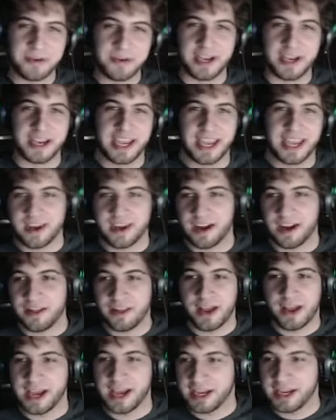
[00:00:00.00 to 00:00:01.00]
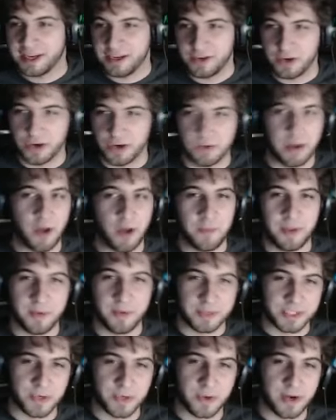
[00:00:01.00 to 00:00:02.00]
I can't get online. Help me. What's
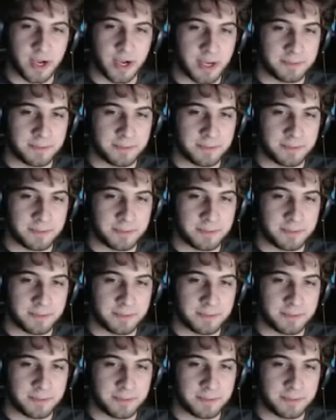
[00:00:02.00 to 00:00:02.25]
going on?"